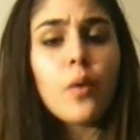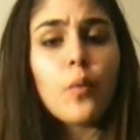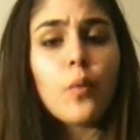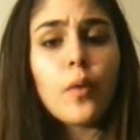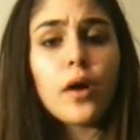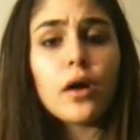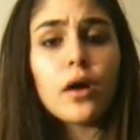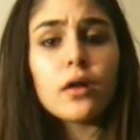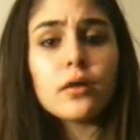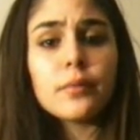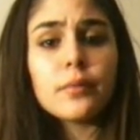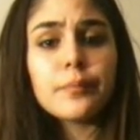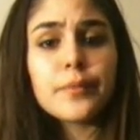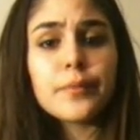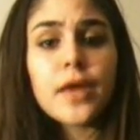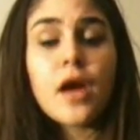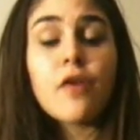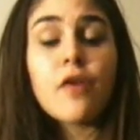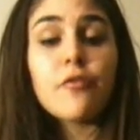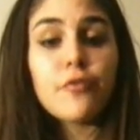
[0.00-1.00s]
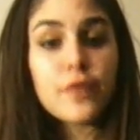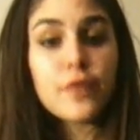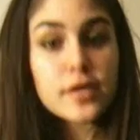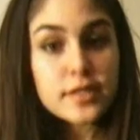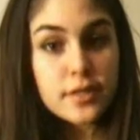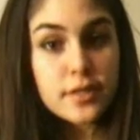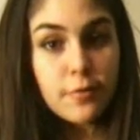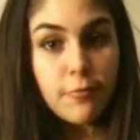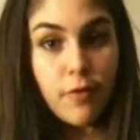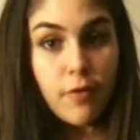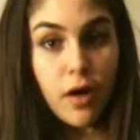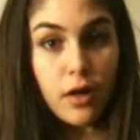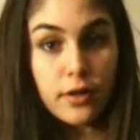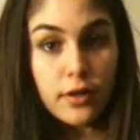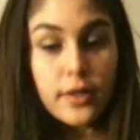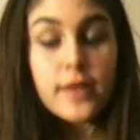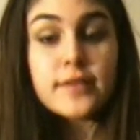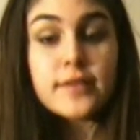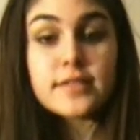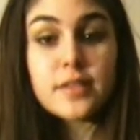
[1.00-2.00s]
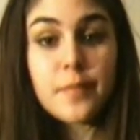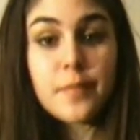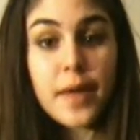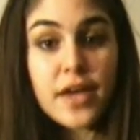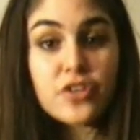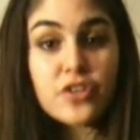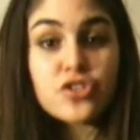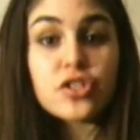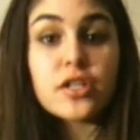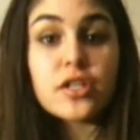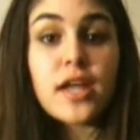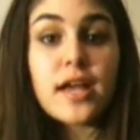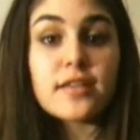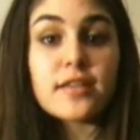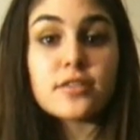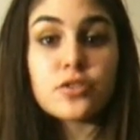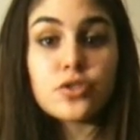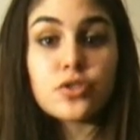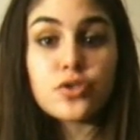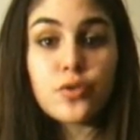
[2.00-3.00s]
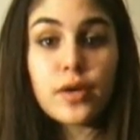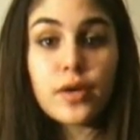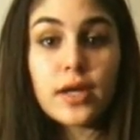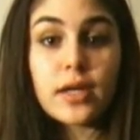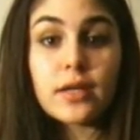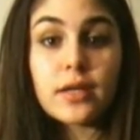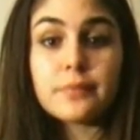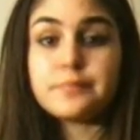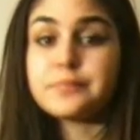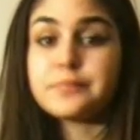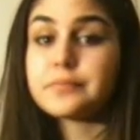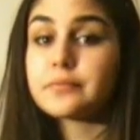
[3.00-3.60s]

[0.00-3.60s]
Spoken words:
Well, first of all, the patient has to drink